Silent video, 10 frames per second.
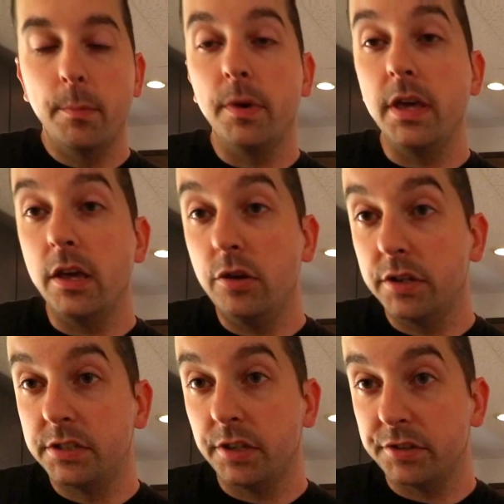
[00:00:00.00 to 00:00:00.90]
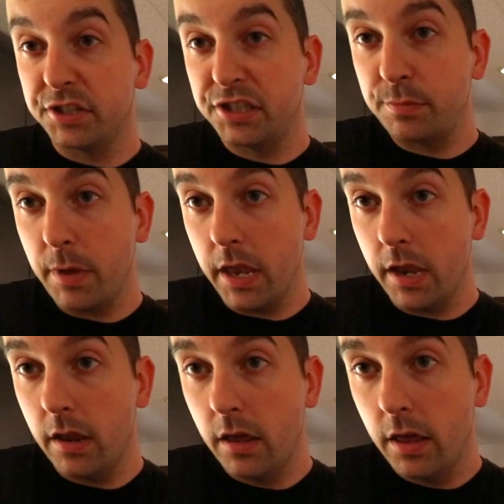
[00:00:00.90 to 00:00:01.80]
but yet you could still
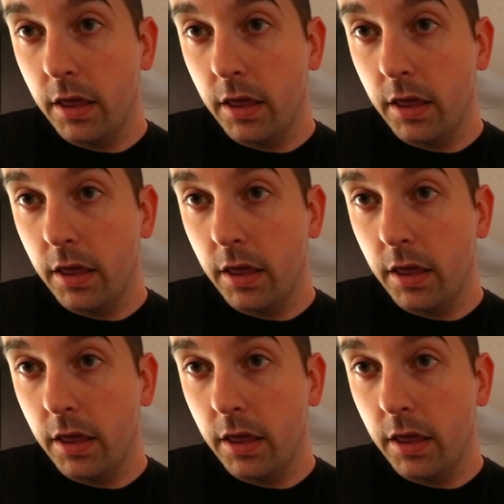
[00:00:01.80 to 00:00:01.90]
spin